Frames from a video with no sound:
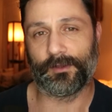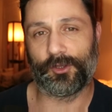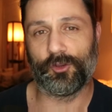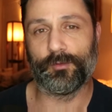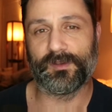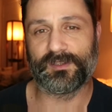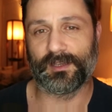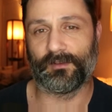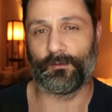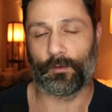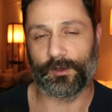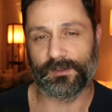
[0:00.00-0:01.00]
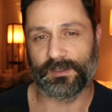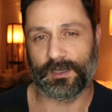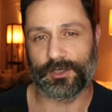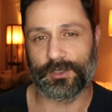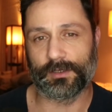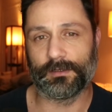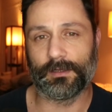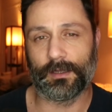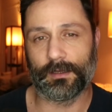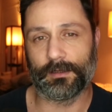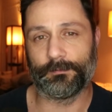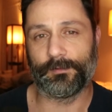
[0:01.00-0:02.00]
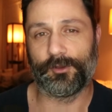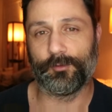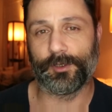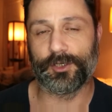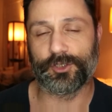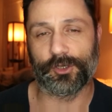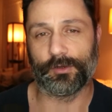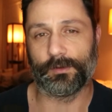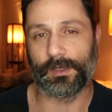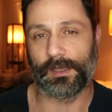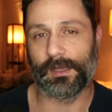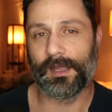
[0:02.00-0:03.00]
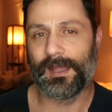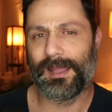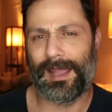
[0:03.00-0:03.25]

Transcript: human self-organization, human ingenuity,